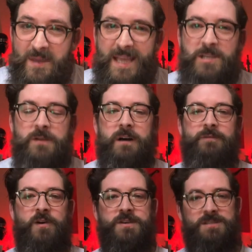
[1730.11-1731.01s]
me and you've got a
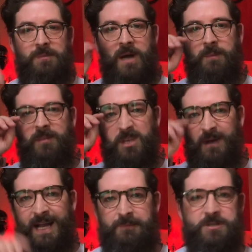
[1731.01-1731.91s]
version of the Bible that
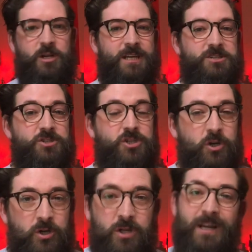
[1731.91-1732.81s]
you absolutely
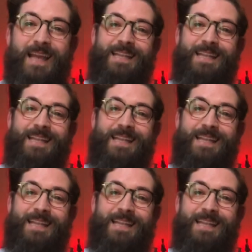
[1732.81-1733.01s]
adore,